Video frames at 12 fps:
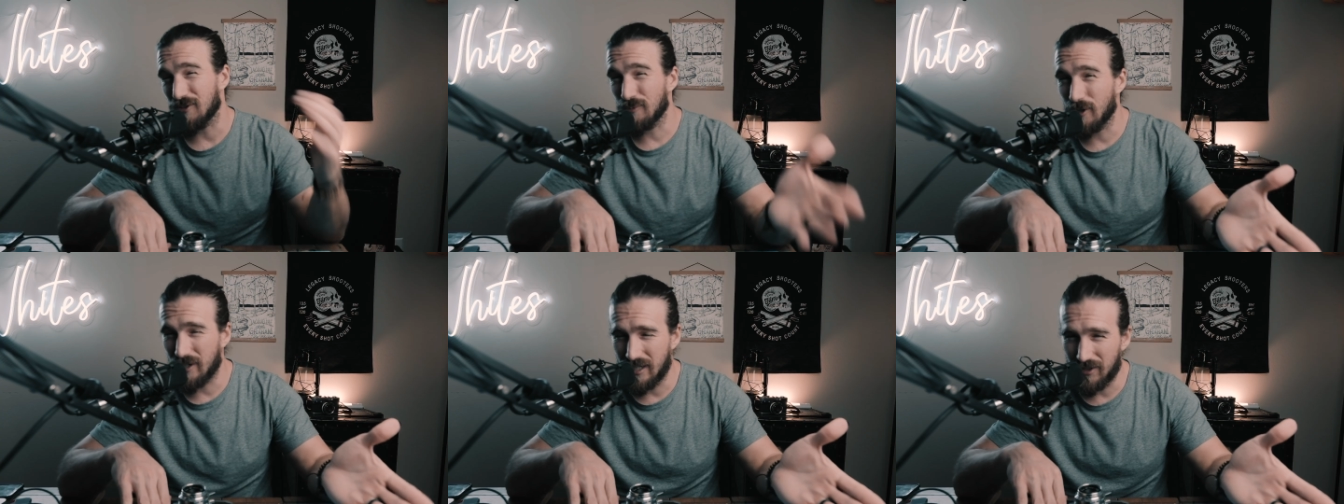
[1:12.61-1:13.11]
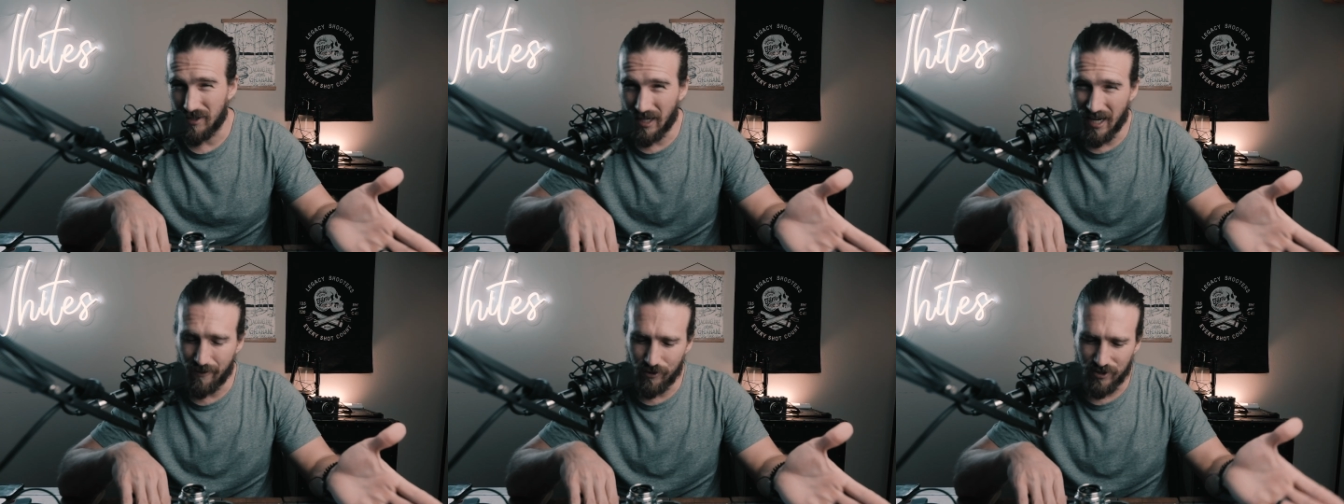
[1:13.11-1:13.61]
some good deals on
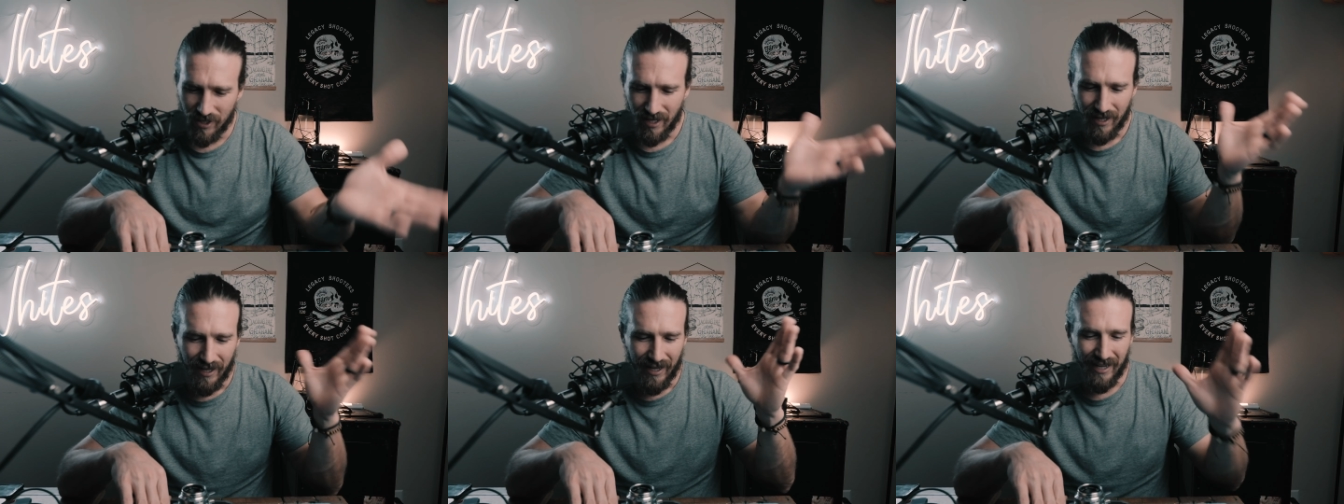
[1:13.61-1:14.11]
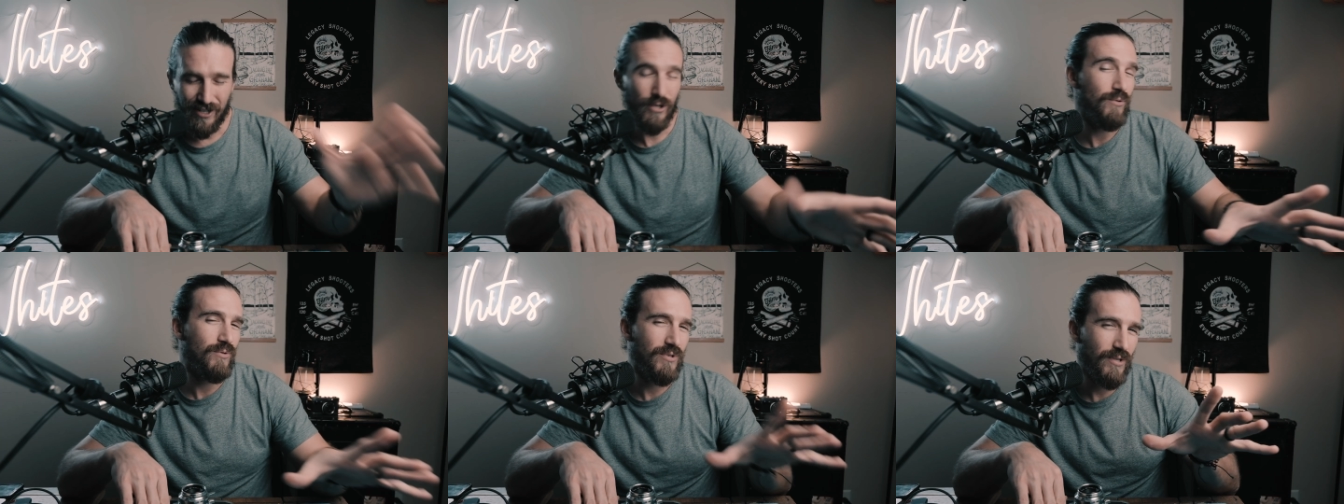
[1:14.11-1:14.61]
cameras and
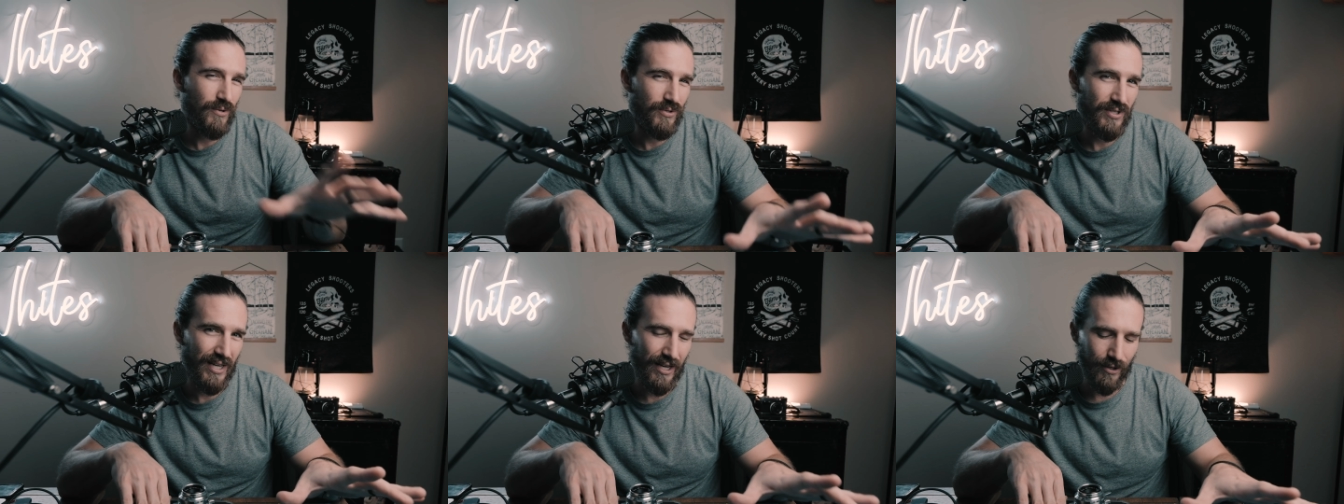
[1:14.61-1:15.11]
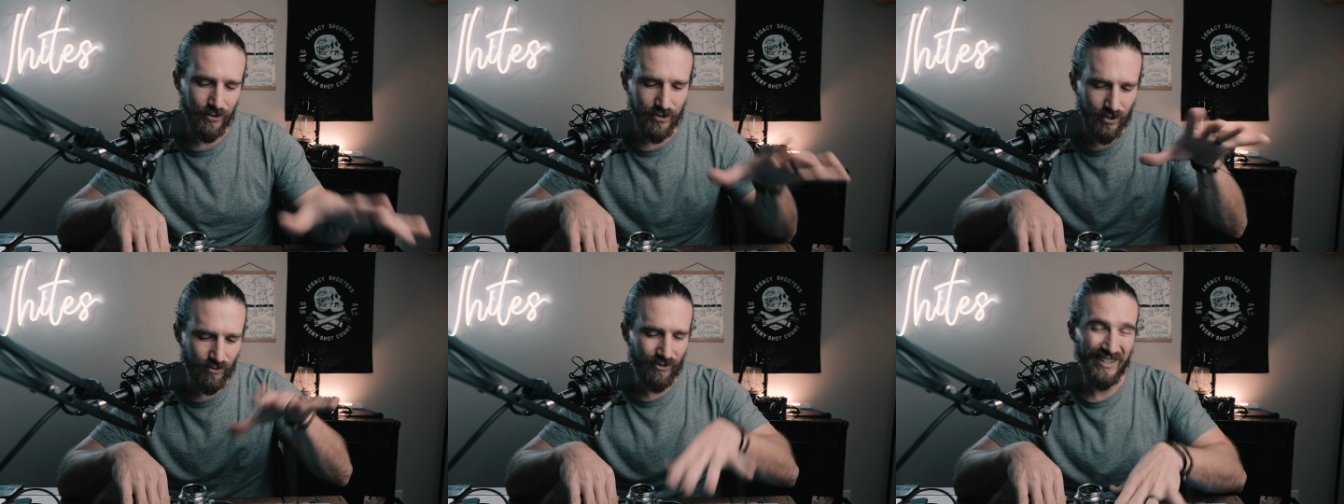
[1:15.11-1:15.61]
use those skills
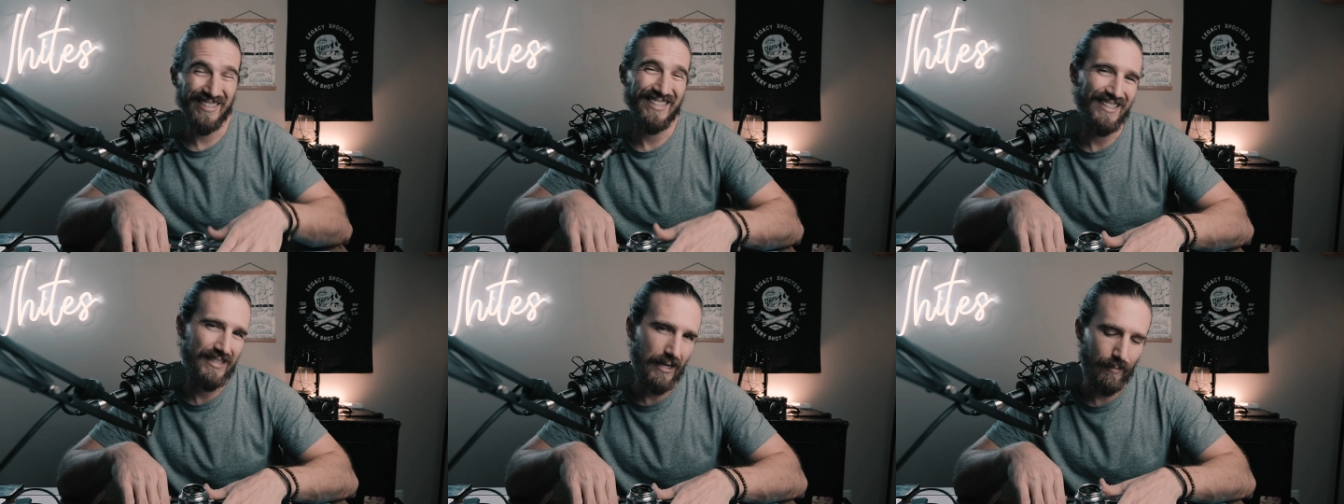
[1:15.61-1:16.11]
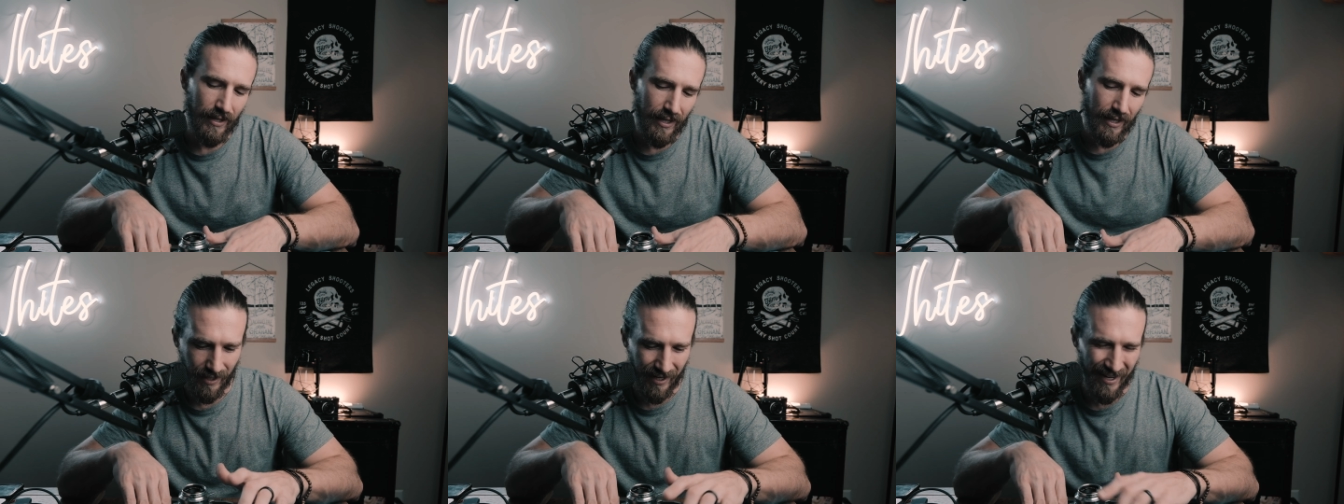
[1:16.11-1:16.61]
to fix these up
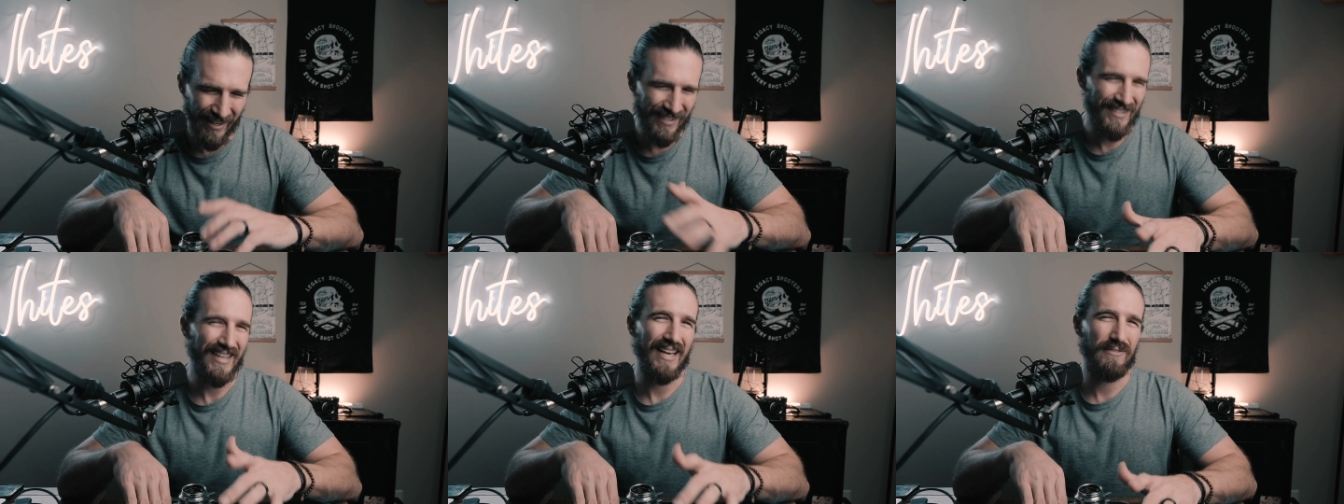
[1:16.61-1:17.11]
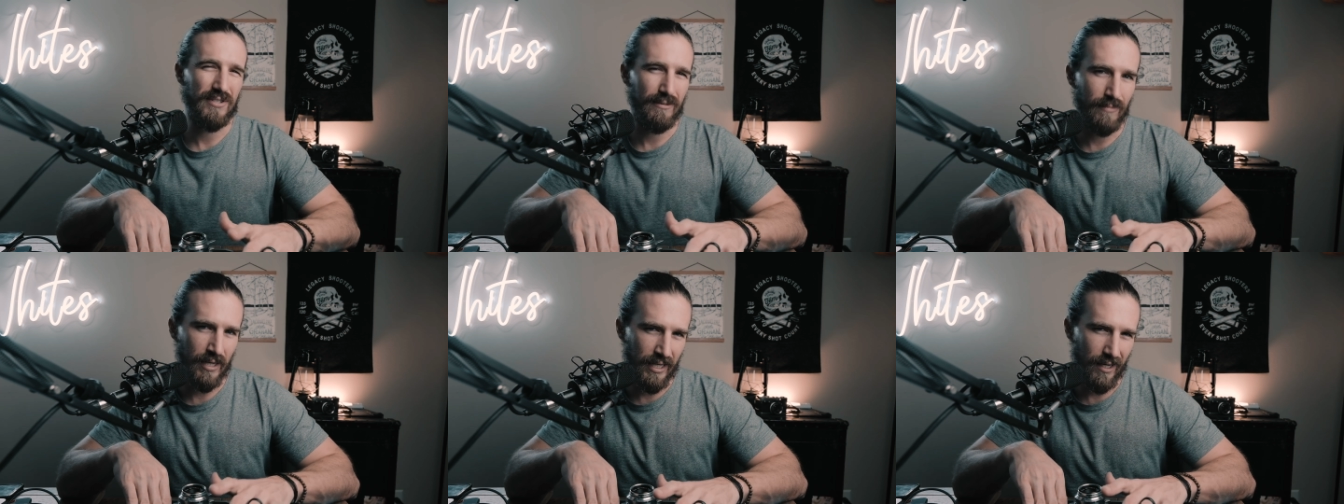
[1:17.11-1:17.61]
and kind of save
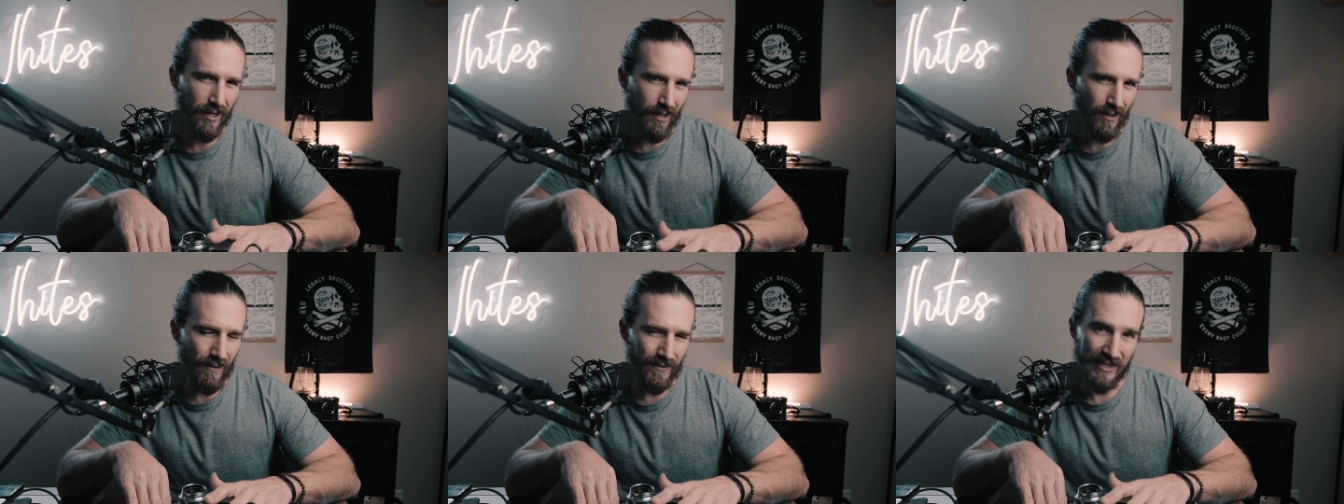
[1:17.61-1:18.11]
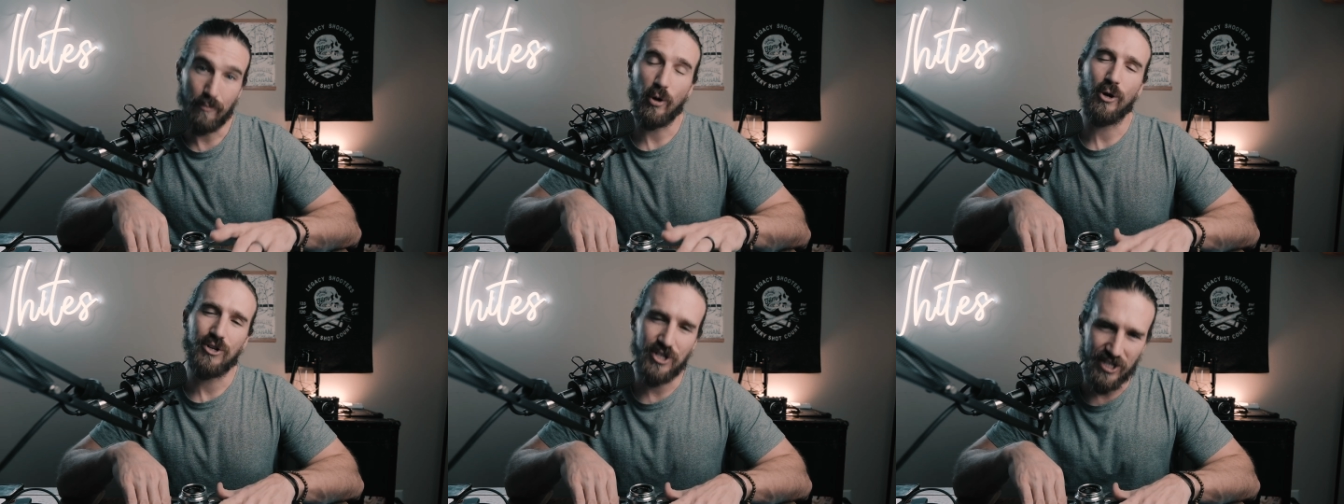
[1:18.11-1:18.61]
some money on the
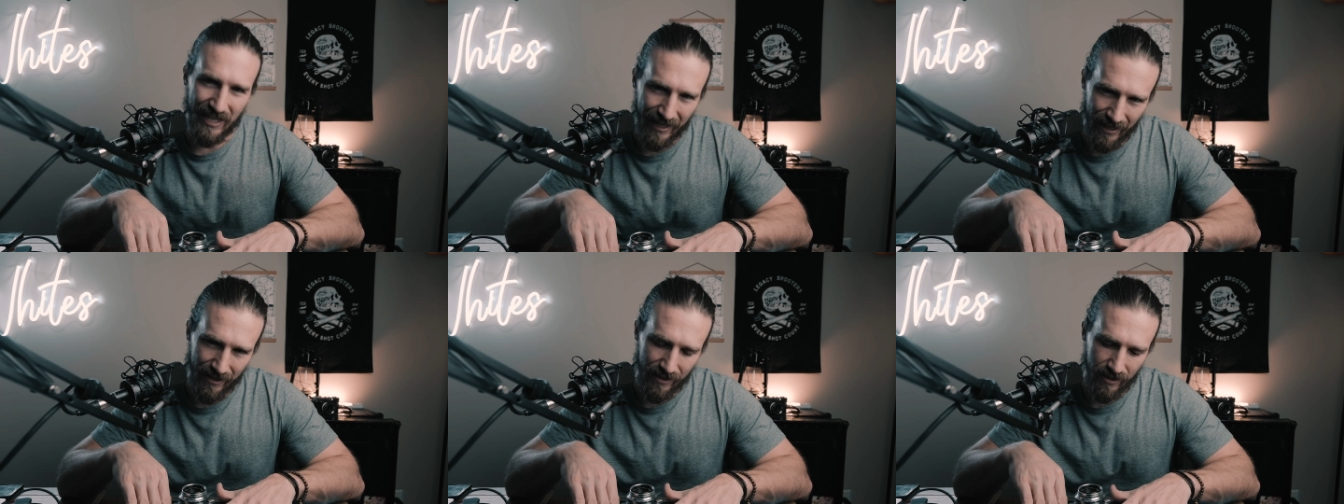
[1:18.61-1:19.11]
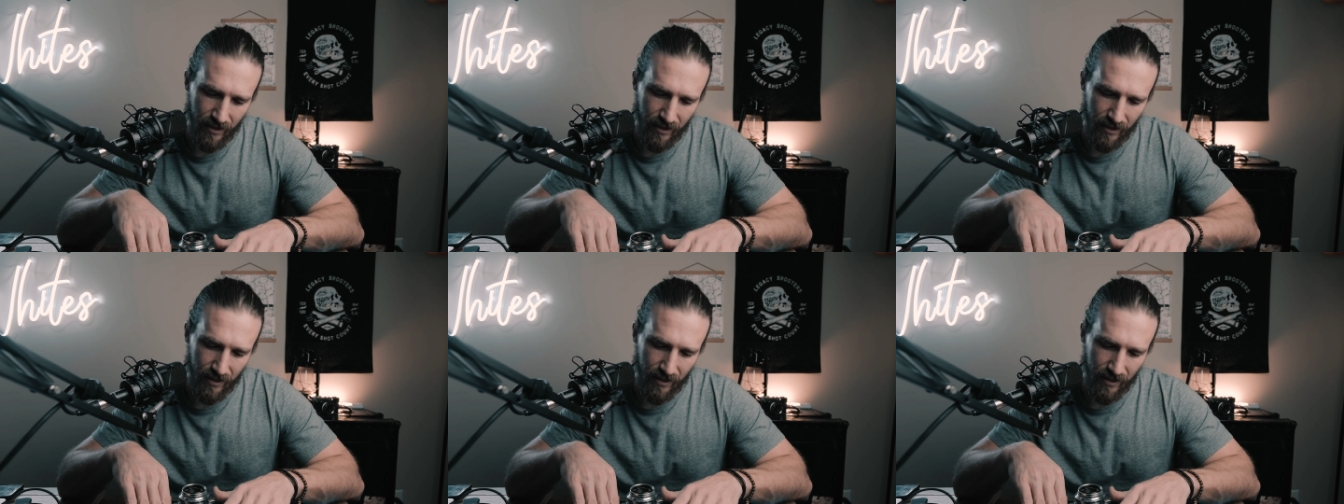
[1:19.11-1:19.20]
purchasing end,